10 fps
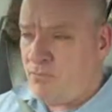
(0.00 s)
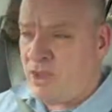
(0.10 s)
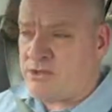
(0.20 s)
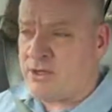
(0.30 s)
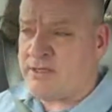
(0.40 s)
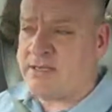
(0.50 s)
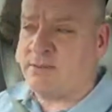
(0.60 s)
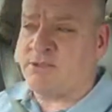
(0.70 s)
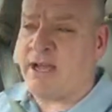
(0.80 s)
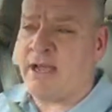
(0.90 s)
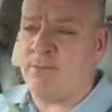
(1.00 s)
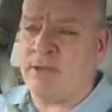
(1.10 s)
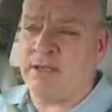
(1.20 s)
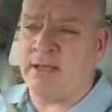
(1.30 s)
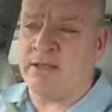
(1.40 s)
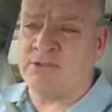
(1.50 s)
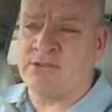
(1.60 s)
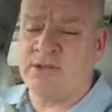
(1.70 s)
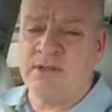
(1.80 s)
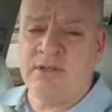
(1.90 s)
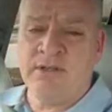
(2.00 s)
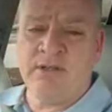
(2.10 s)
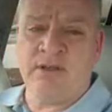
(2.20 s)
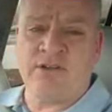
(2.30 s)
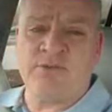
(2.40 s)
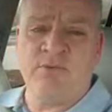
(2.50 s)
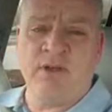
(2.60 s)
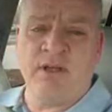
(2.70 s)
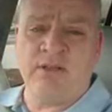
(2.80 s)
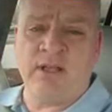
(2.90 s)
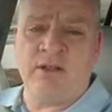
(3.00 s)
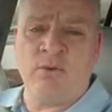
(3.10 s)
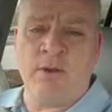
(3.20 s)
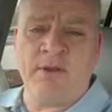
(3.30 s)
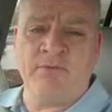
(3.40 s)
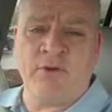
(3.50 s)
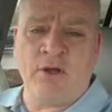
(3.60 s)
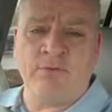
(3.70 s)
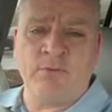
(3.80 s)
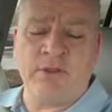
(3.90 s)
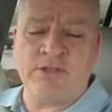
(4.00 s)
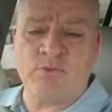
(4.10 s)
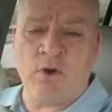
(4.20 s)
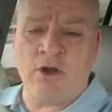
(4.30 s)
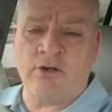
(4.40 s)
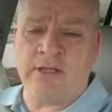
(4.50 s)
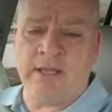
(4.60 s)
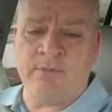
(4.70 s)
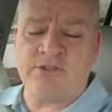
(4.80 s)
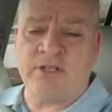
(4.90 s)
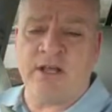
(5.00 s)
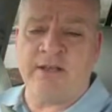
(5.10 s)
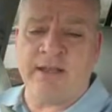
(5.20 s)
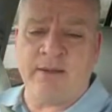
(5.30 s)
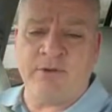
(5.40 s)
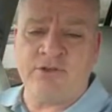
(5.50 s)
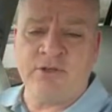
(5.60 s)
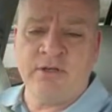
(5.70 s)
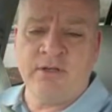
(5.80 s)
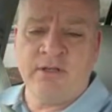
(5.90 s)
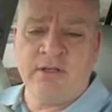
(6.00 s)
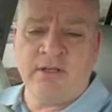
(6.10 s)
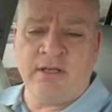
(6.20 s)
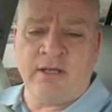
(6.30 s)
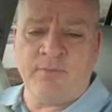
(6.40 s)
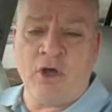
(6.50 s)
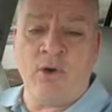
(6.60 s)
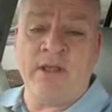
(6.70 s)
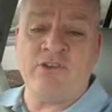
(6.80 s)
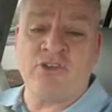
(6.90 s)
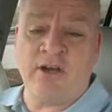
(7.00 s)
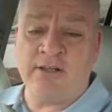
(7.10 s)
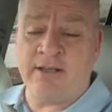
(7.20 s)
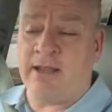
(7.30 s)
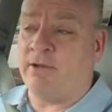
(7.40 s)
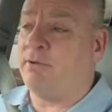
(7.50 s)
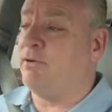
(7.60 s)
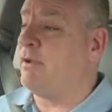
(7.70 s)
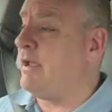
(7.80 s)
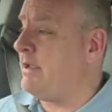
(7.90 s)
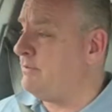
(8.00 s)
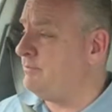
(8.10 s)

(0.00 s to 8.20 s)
It's going to take some time because there's quite a bit involved with this water claim. There's a lot of damage. Oh, hitting Charlotte now. Okay.